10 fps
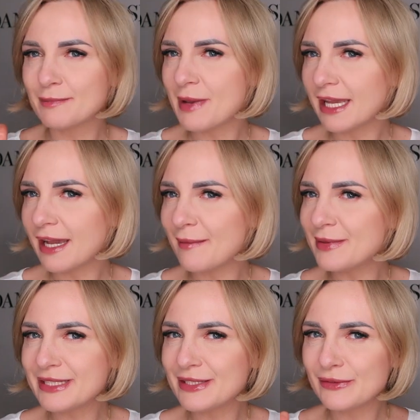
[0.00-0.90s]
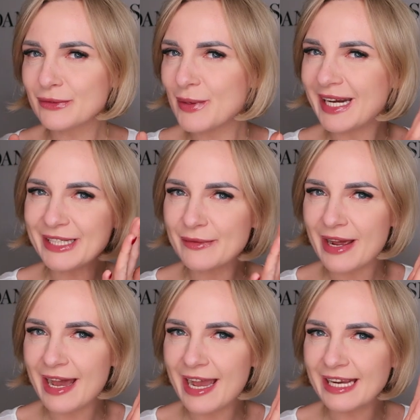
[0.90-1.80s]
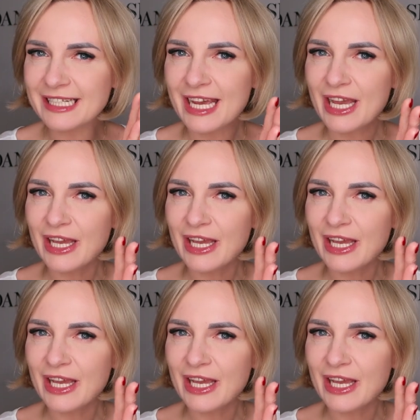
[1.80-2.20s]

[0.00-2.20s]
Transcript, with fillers: makeup is not quite right,